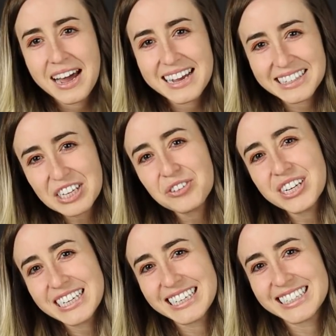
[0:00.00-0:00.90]
I said you
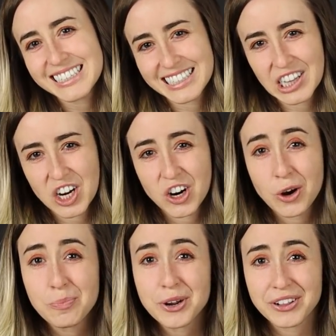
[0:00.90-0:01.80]
needed a DSLR
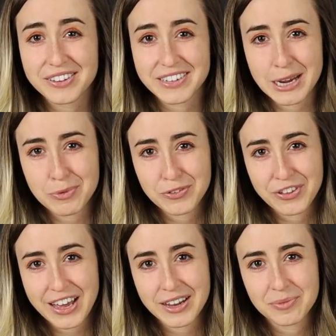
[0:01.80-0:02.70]
or mirrorless camera
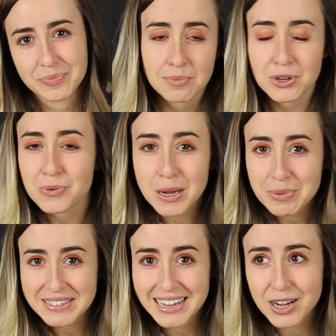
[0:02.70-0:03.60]
for that. But you might
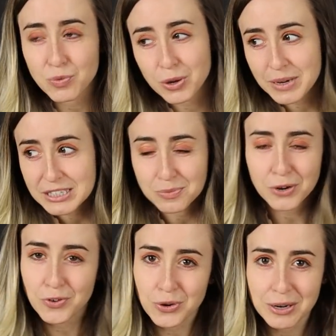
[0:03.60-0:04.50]
be saying, well, my
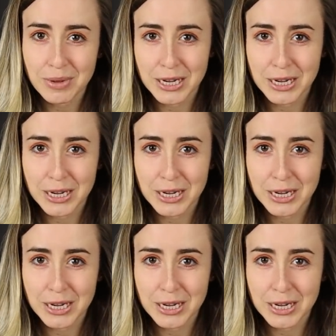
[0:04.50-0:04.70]
smartphone can